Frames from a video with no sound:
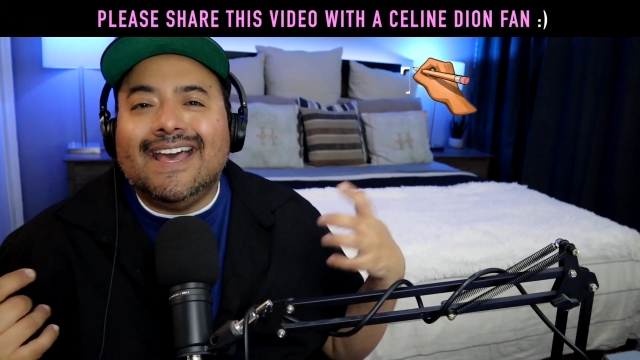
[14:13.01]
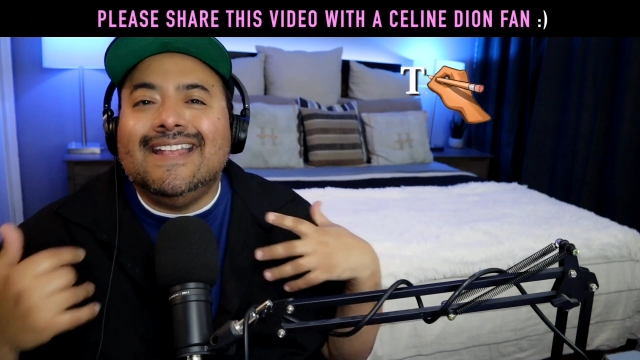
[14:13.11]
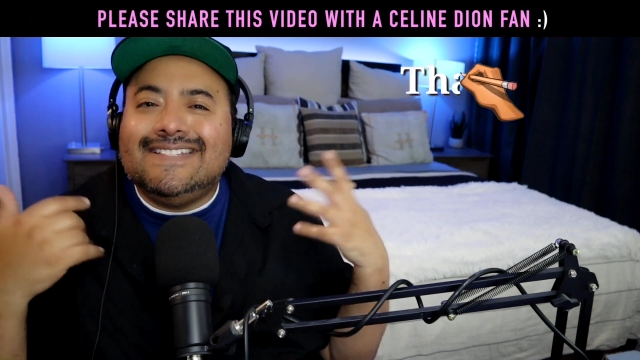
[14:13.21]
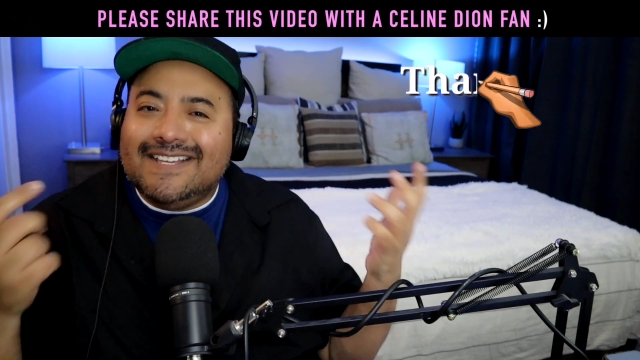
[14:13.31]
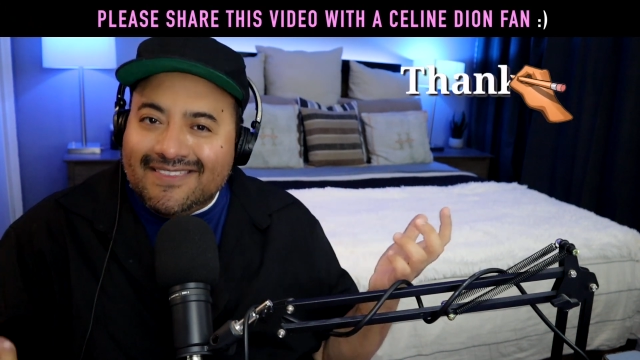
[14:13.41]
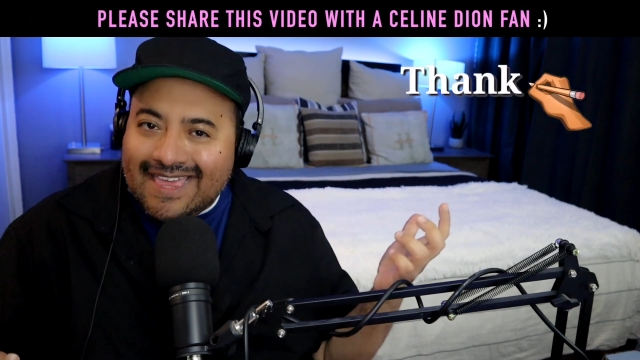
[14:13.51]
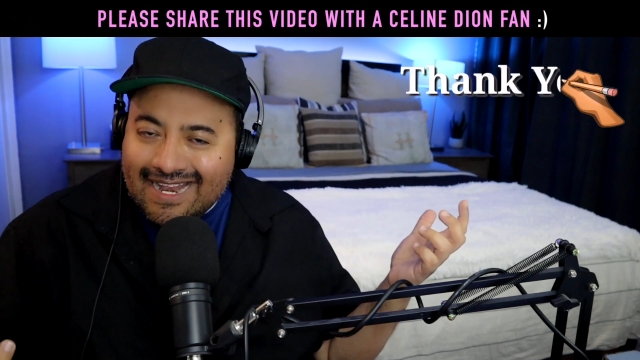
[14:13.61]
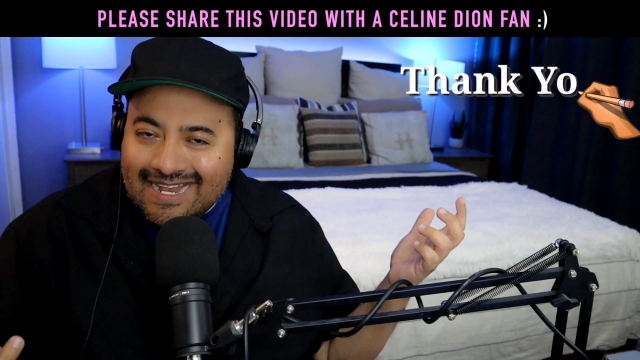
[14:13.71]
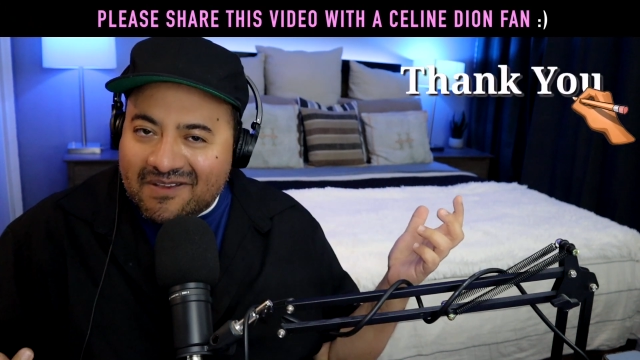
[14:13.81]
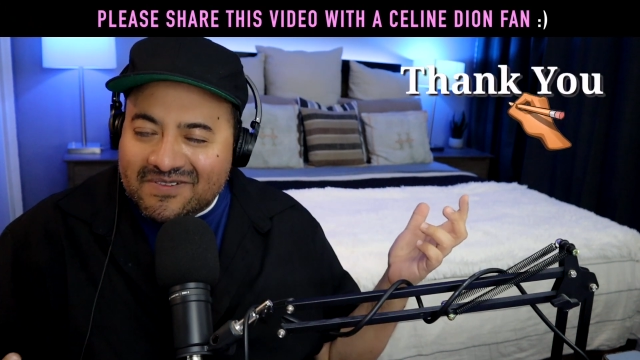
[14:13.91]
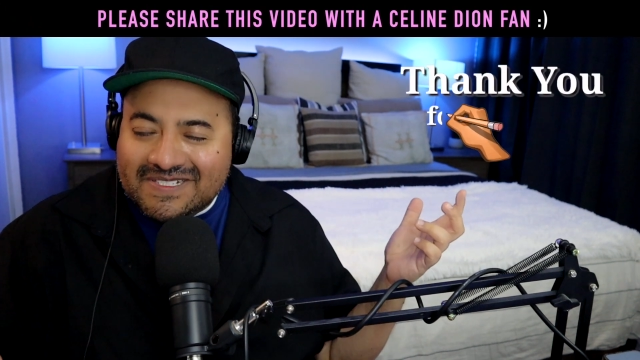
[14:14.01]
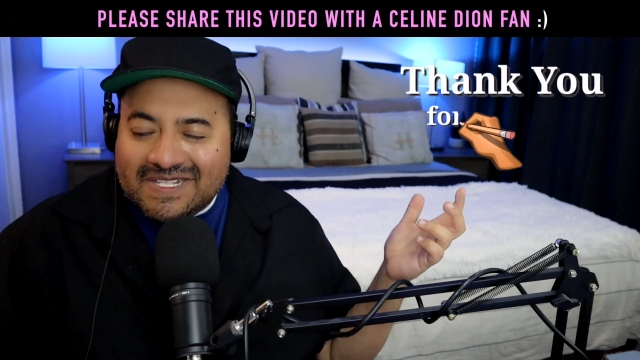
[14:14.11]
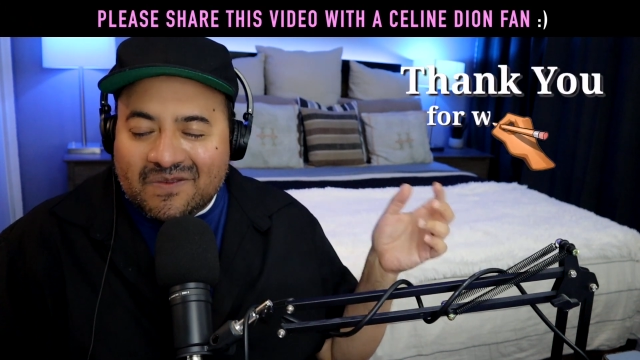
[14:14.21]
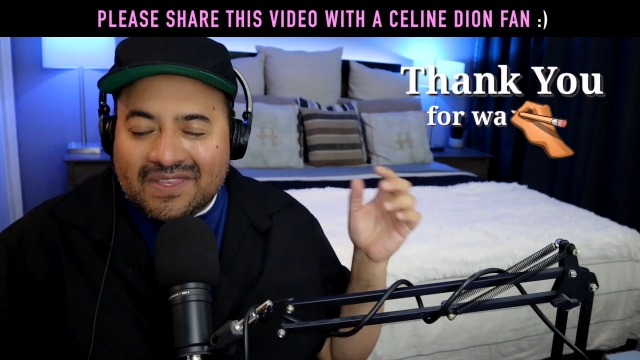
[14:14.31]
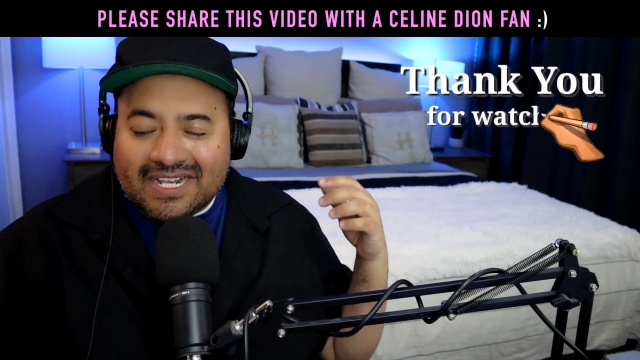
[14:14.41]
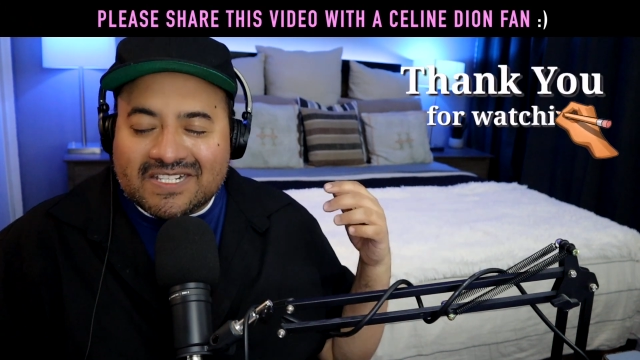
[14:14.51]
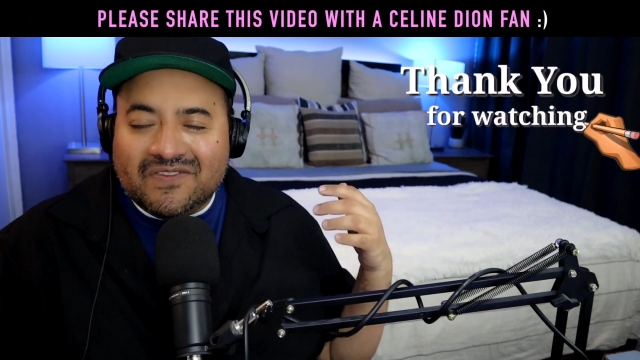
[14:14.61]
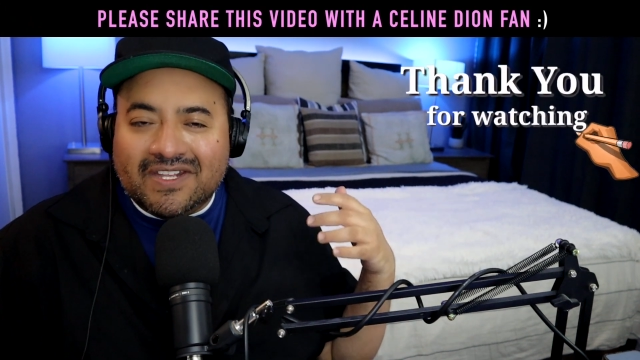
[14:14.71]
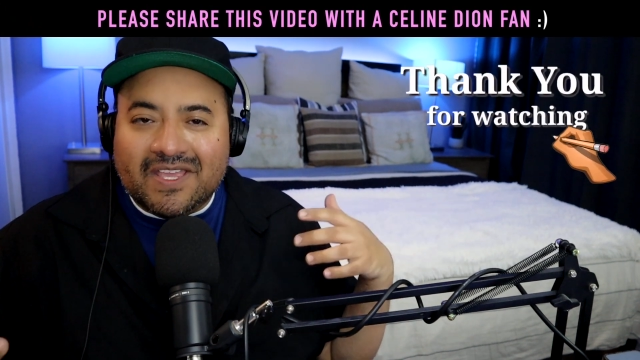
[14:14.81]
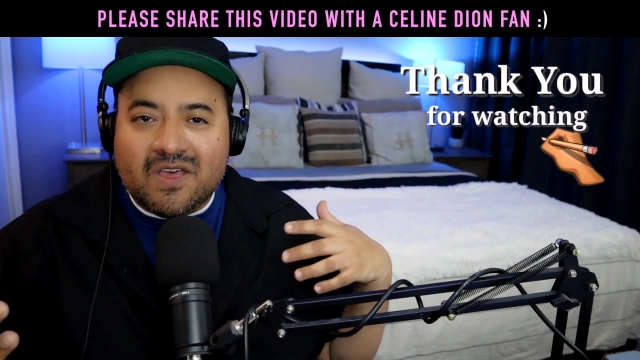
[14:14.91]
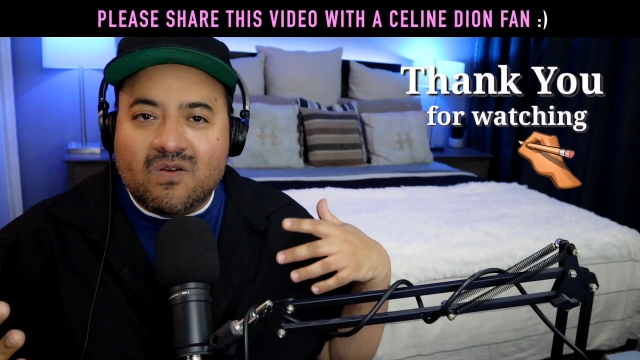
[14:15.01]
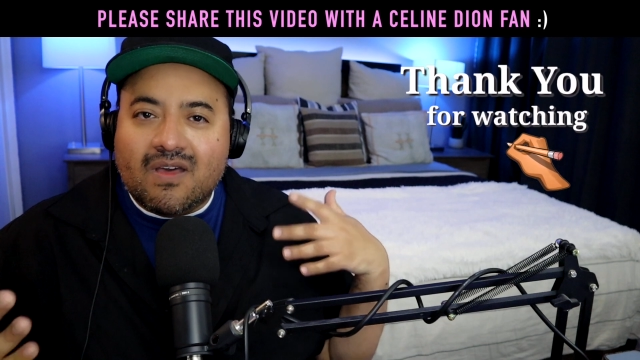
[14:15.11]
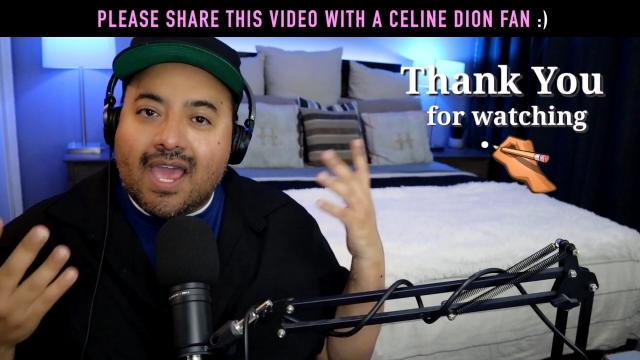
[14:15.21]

Until then, I will see you in the next video.